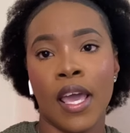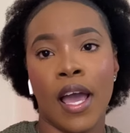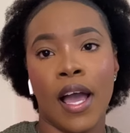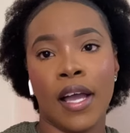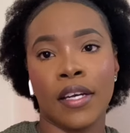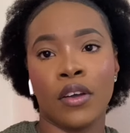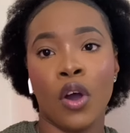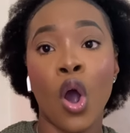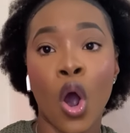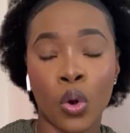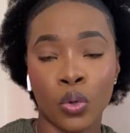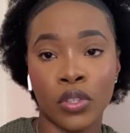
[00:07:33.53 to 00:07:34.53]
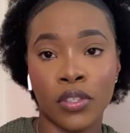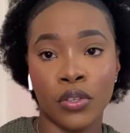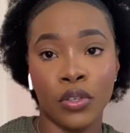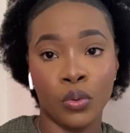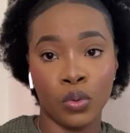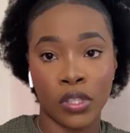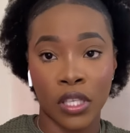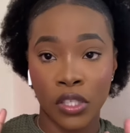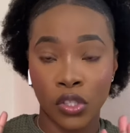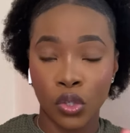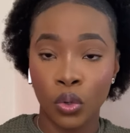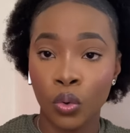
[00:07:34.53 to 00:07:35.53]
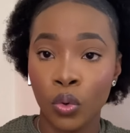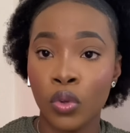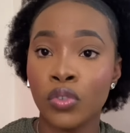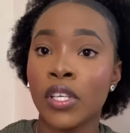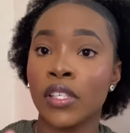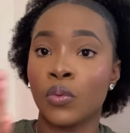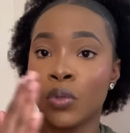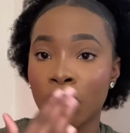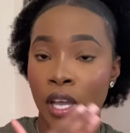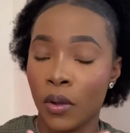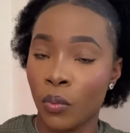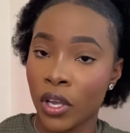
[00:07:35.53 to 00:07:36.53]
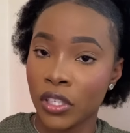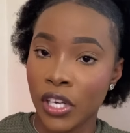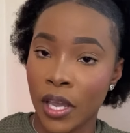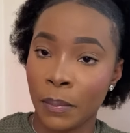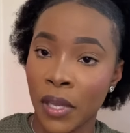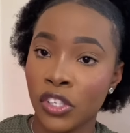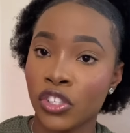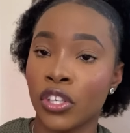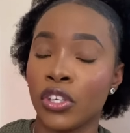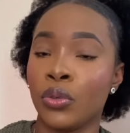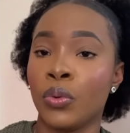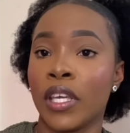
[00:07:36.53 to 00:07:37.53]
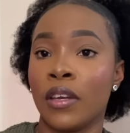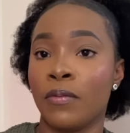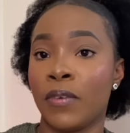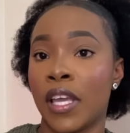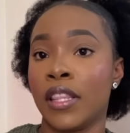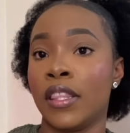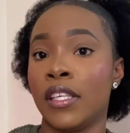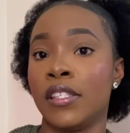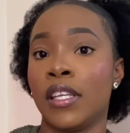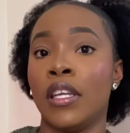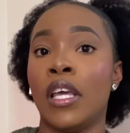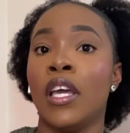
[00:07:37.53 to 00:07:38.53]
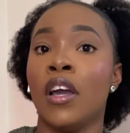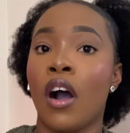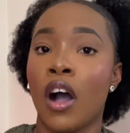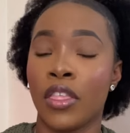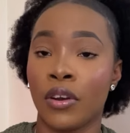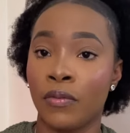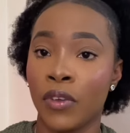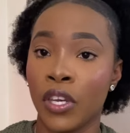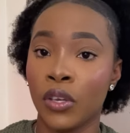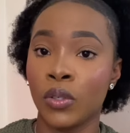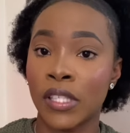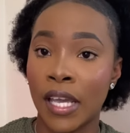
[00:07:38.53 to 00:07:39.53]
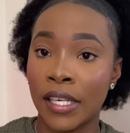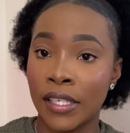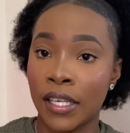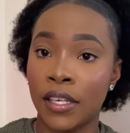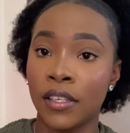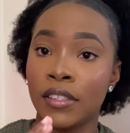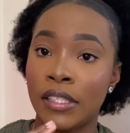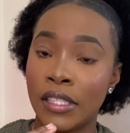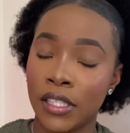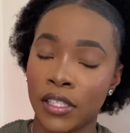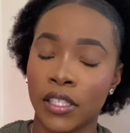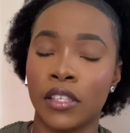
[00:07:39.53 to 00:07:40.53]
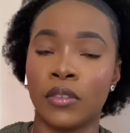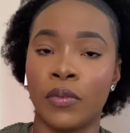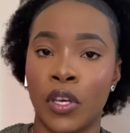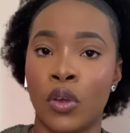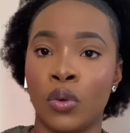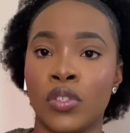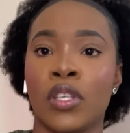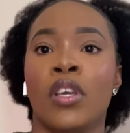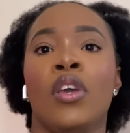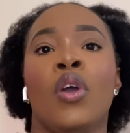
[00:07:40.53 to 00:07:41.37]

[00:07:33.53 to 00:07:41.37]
and how to use these tools, as which I mentioned, you can find these in other videos I did, detailed videos.